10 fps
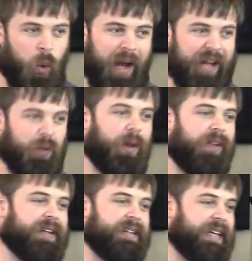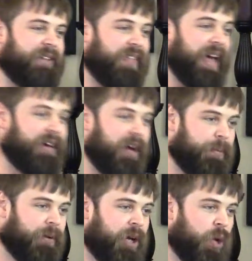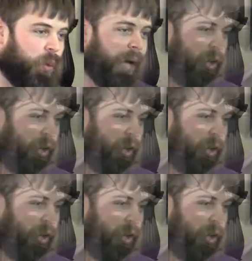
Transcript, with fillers: quite willing to give that up. We're not